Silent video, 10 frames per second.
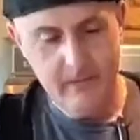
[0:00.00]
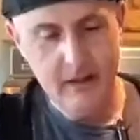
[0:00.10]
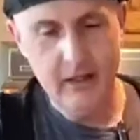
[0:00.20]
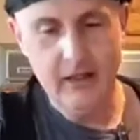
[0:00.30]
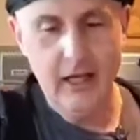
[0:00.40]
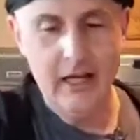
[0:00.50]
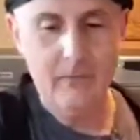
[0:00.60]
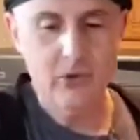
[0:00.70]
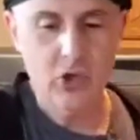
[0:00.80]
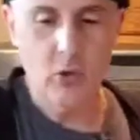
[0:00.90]
And again,
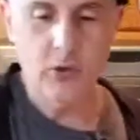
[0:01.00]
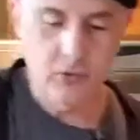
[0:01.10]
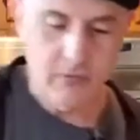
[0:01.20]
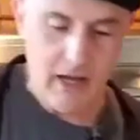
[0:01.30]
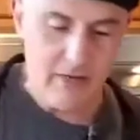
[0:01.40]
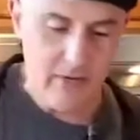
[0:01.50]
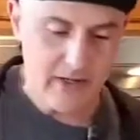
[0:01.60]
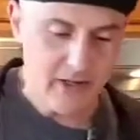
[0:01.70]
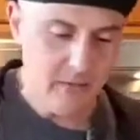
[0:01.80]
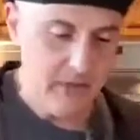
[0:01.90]
I'm showing you my
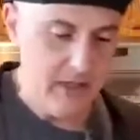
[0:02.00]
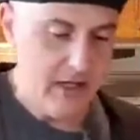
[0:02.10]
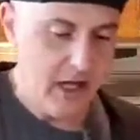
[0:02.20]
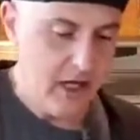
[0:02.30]
recipe.